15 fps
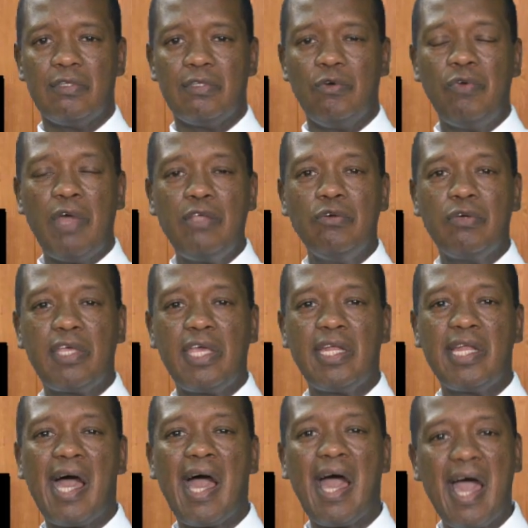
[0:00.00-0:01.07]
Where you
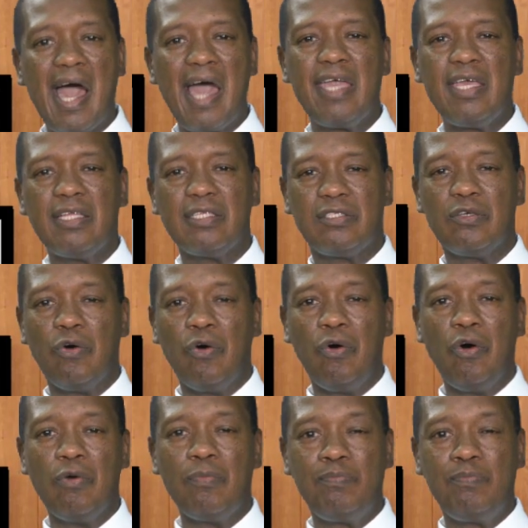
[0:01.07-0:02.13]
can hide
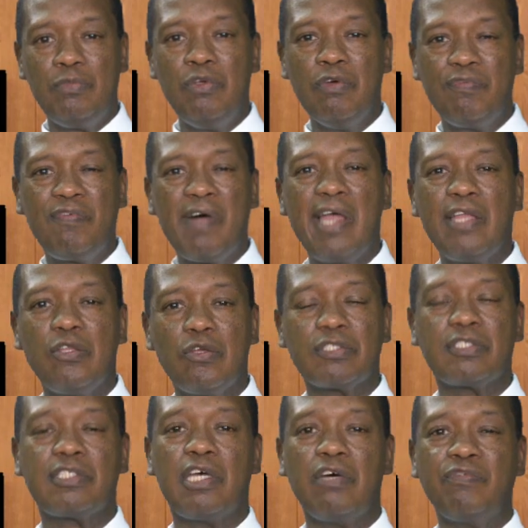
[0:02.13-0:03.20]
or you find
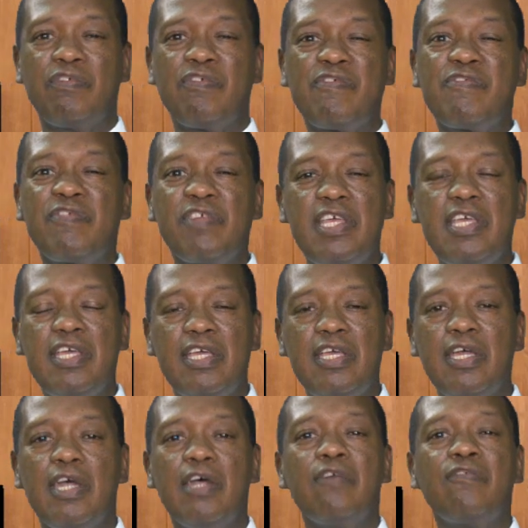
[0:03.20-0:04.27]
yourself
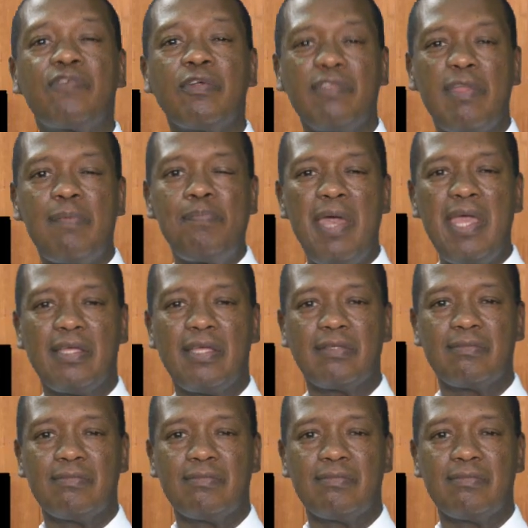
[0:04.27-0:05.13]
free from the pain.